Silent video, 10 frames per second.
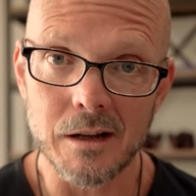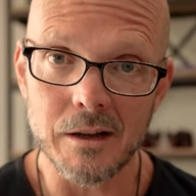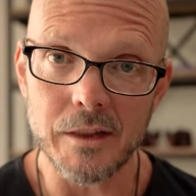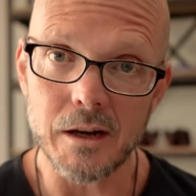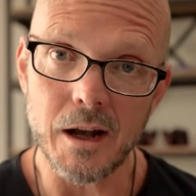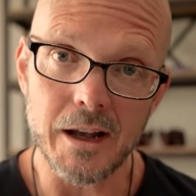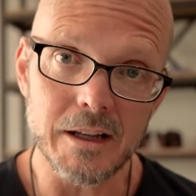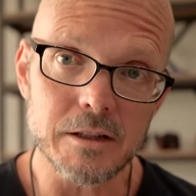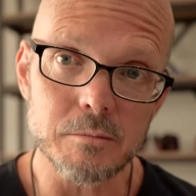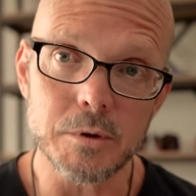And then I
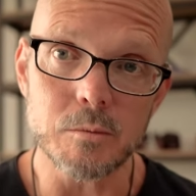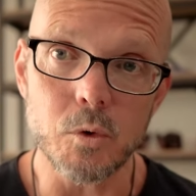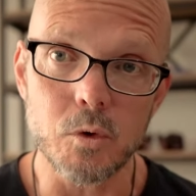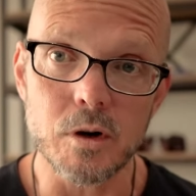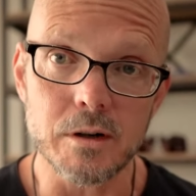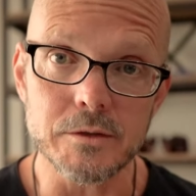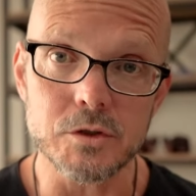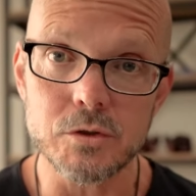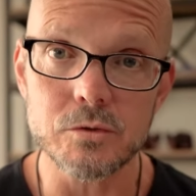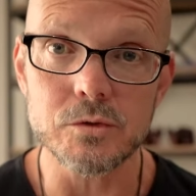get to be more of a
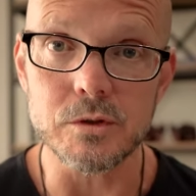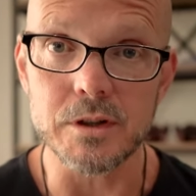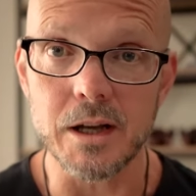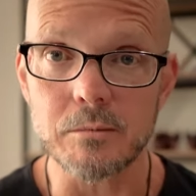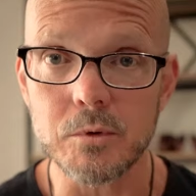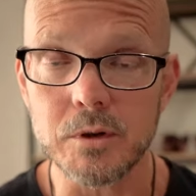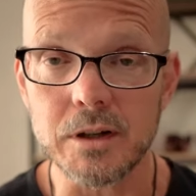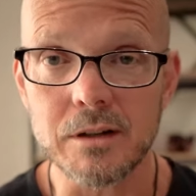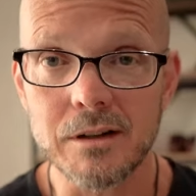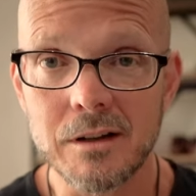chooser at that
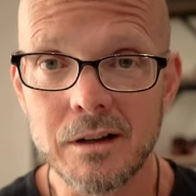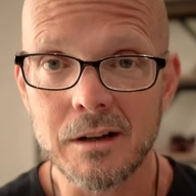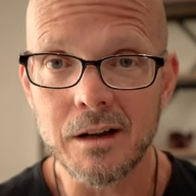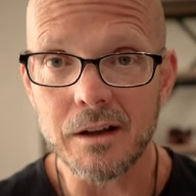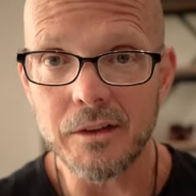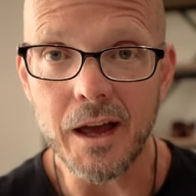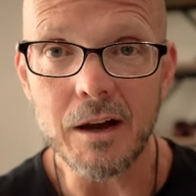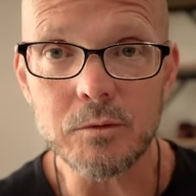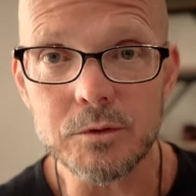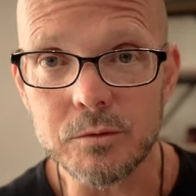point. And
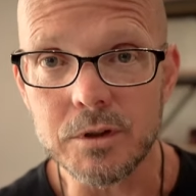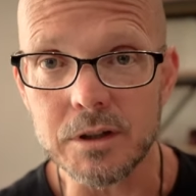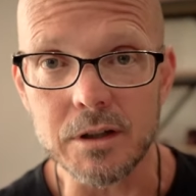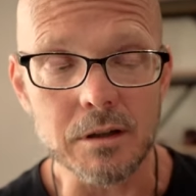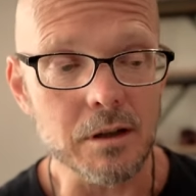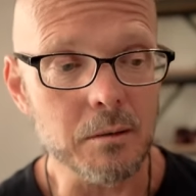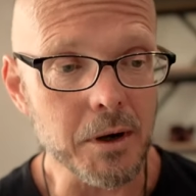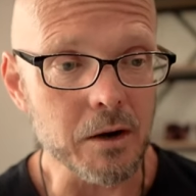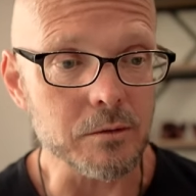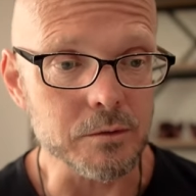that was really a
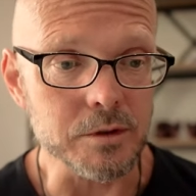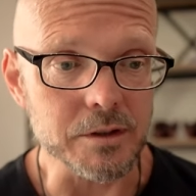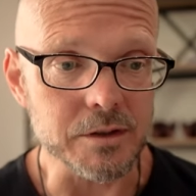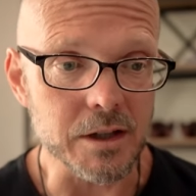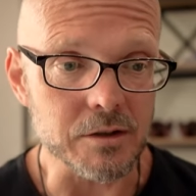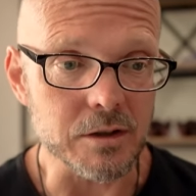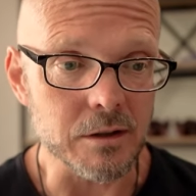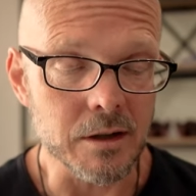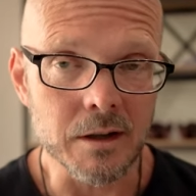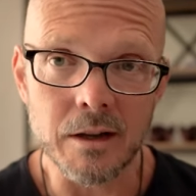powerful realization.
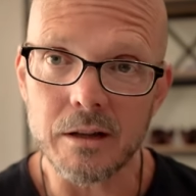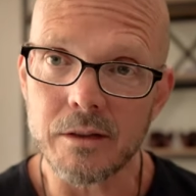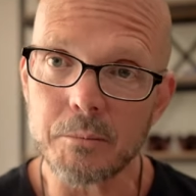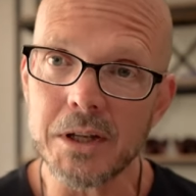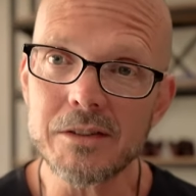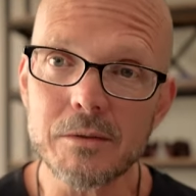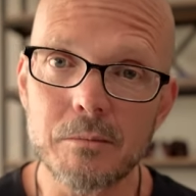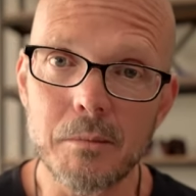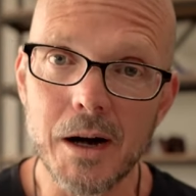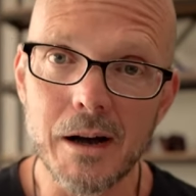The peace of
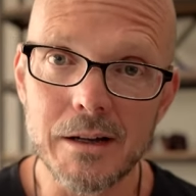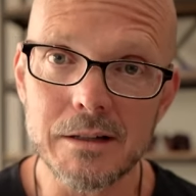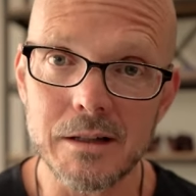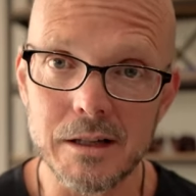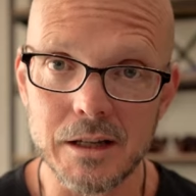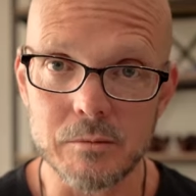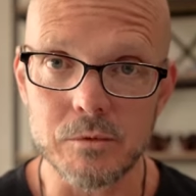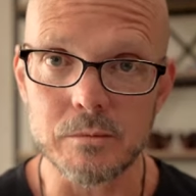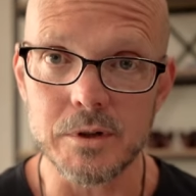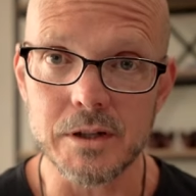mind that came
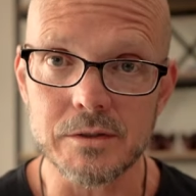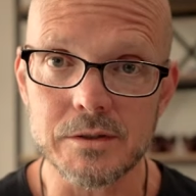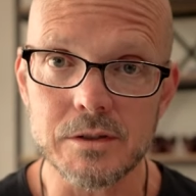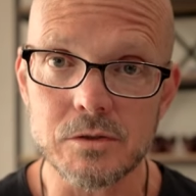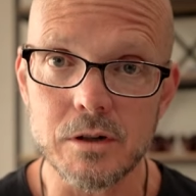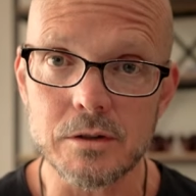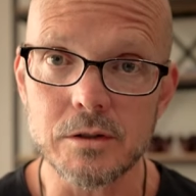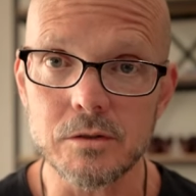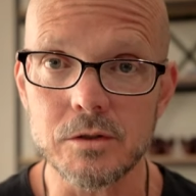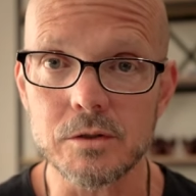from this as I started
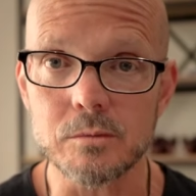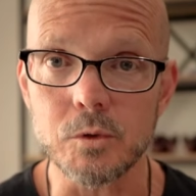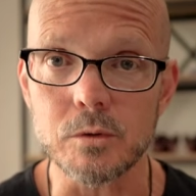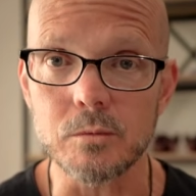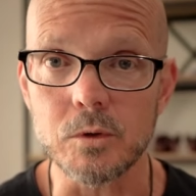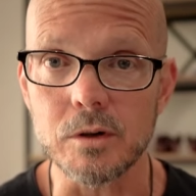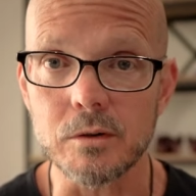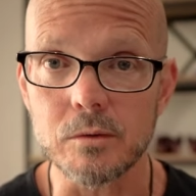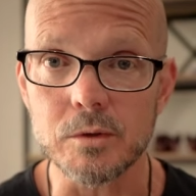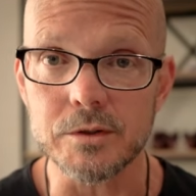to do this more and more
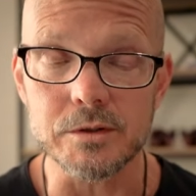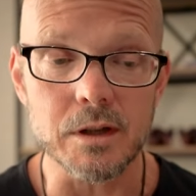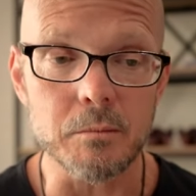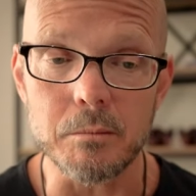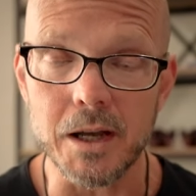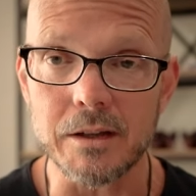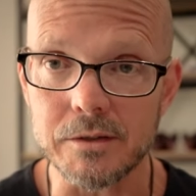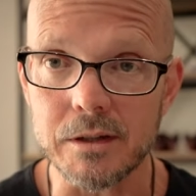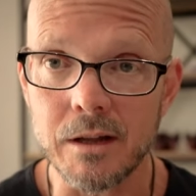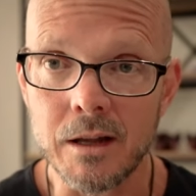was
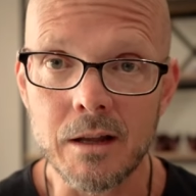amazing.